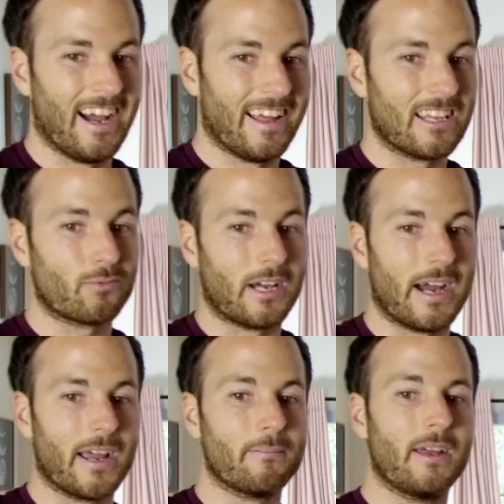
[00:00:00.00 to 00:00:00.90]
That's what
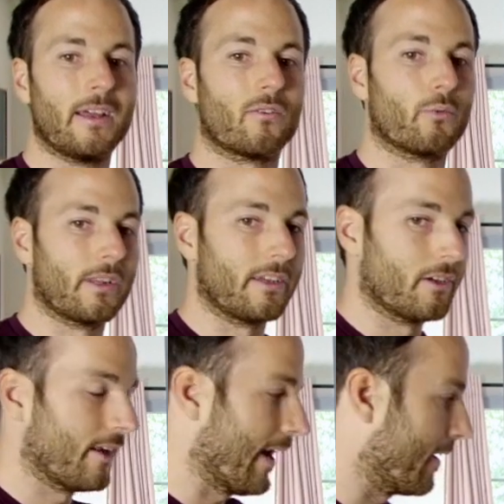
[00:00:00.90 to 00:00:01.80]
I'm really
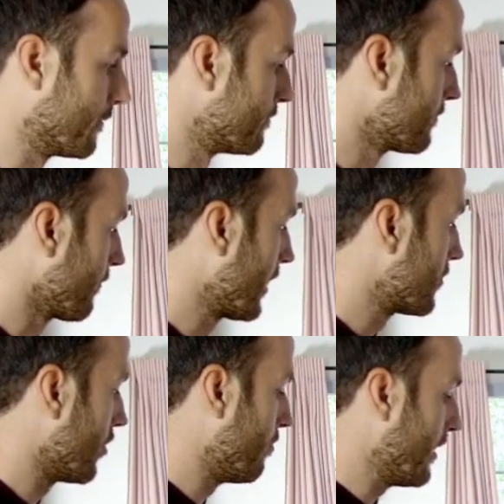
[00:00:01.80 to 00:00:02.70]
good at.
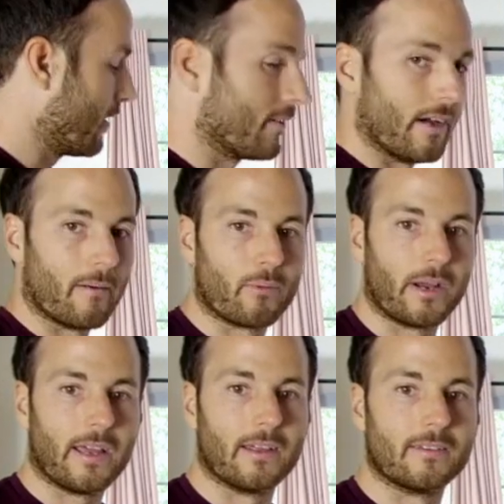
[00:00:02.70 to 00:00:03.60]
So build a
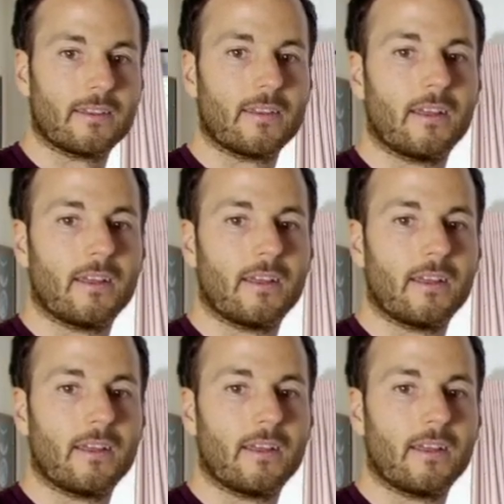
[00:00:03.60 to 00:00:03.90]
brand.